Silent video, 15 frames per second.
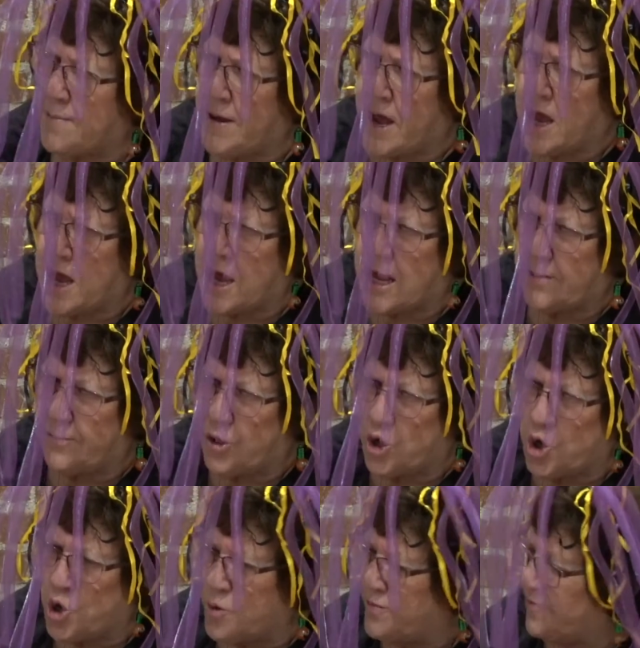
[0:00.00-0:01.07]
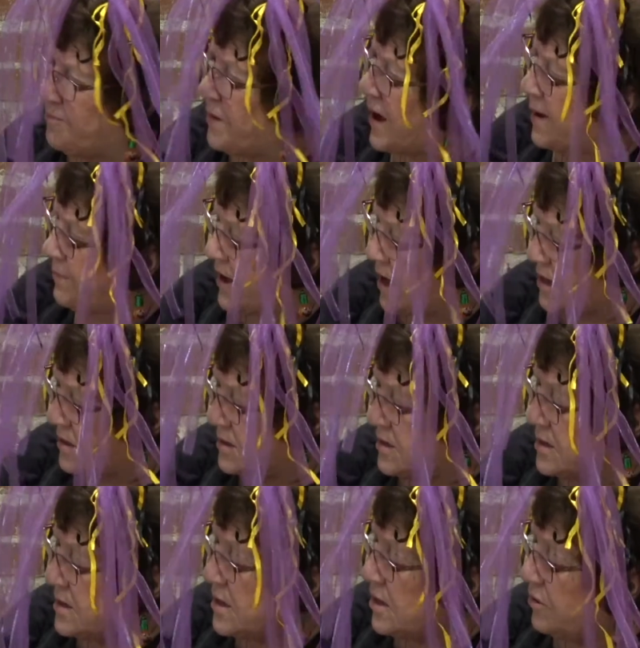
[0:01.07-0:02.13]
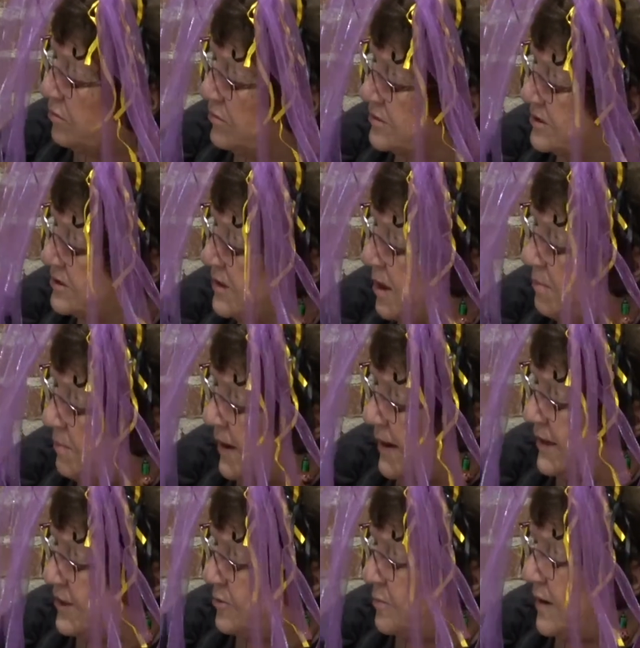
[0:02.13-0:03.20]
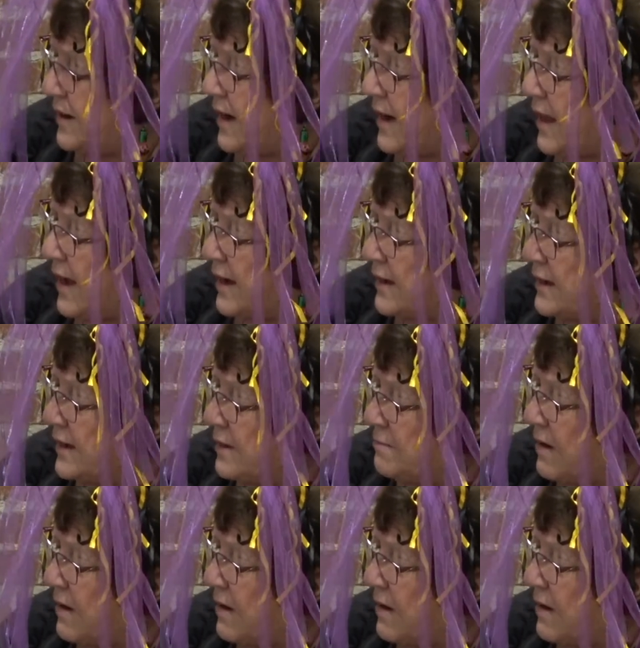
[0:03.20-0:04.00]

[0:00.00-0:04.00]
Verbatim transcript: bed, boomed Papa. Well, somebody's been lying in